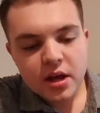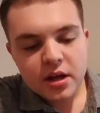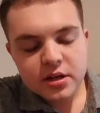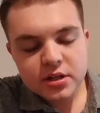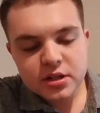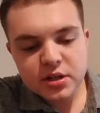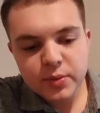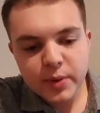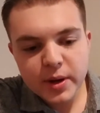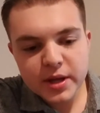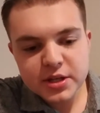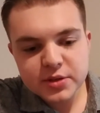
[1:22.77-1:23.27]

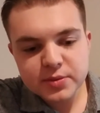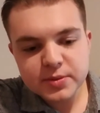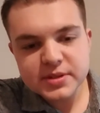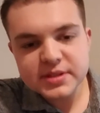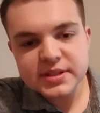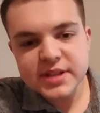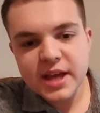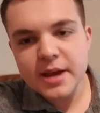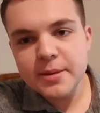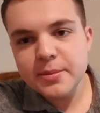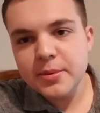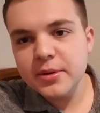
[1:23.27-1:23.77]
Twitch was
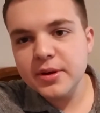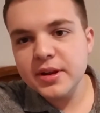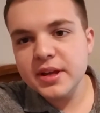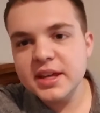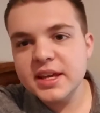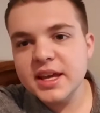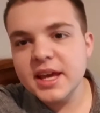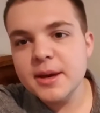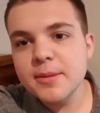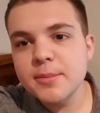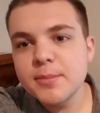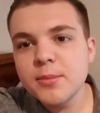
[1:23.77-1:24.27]
able to
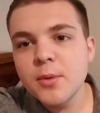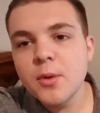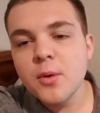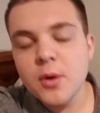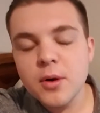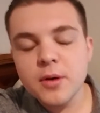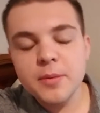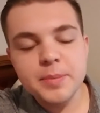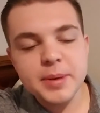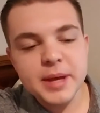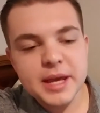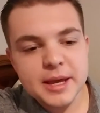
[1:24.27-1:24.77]
get
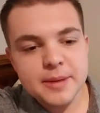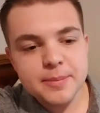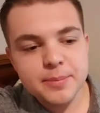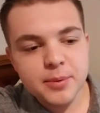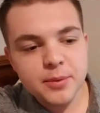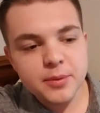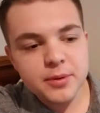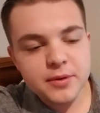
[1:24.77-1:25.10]
more people